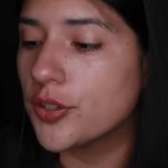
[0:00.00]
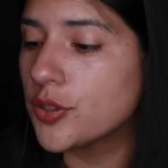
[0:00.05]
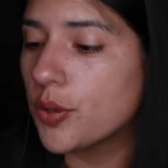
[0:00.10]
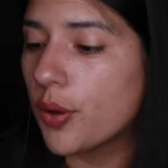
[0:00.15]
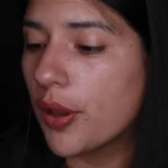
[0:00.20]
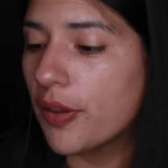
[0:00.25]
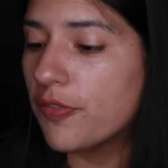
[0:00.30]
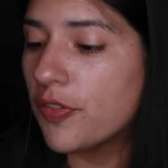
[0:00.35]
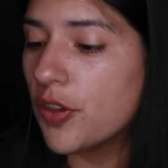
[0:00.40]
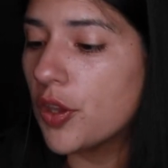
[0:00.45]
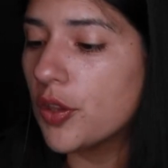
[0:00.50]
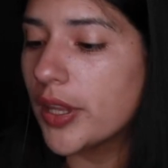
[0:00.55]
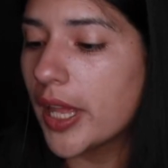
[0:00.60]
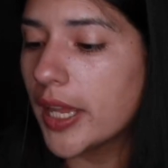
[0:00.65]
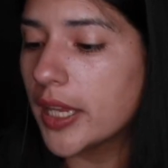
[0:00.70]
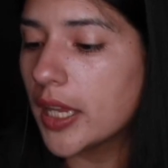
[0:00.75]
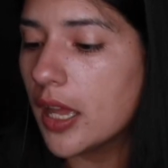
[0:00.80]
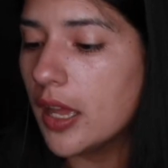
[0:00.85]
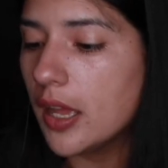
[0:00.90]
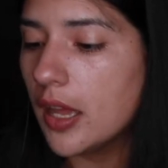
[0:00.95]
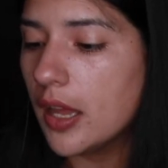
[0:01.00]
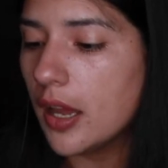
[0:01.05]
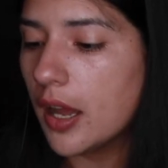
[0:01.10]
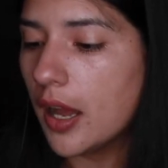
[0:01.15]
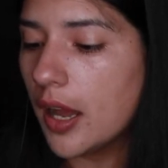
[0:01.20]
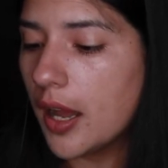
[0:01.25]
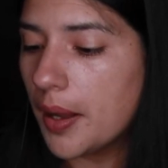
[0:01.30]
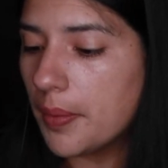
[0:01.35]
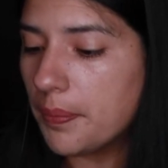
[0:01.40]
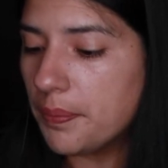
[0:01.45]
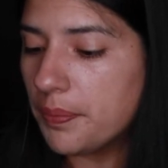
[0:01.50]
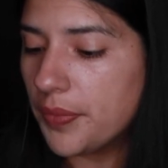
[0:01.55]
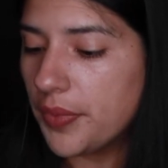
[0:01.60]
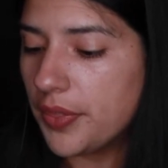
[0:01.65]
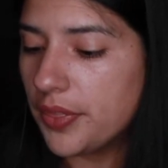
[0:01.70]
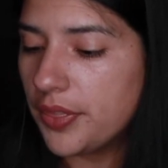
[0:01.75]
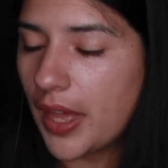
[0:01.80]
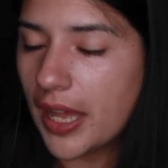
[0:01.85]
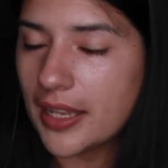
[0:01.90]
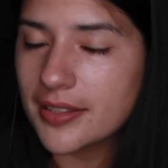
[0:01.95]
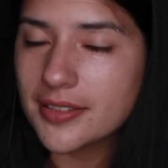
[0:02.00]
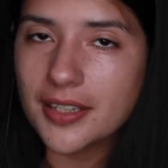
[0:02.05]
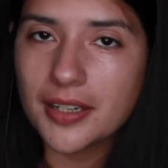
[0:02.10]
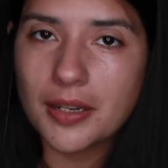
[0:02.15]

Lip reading: So I feel like that's